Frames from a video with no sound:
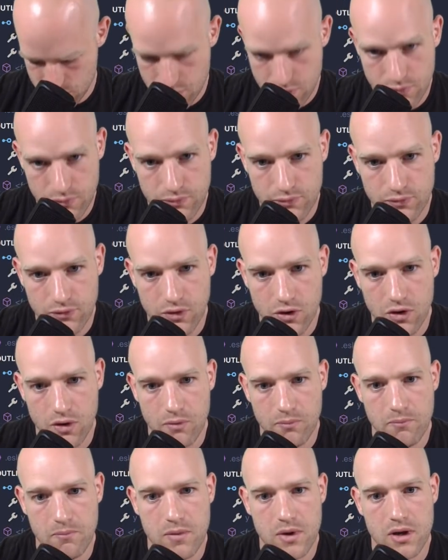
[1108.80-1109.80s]

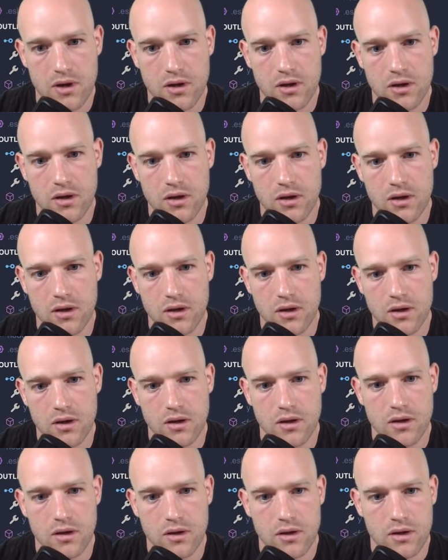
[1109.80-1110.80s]
from,
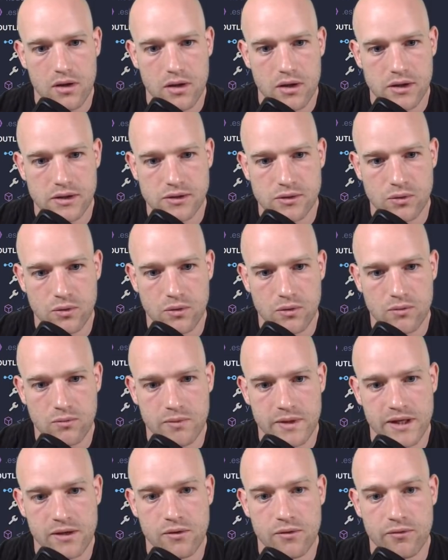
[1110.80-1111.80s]
so
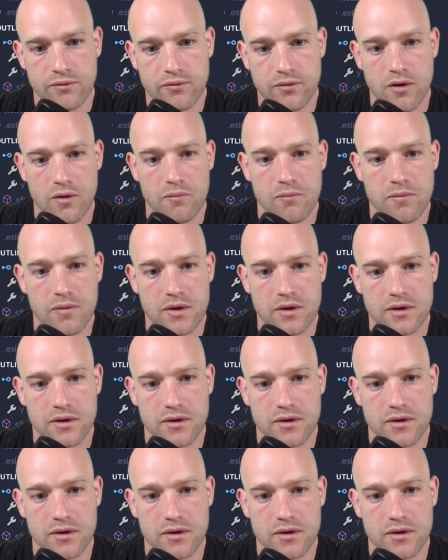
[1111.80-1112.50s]
we go from,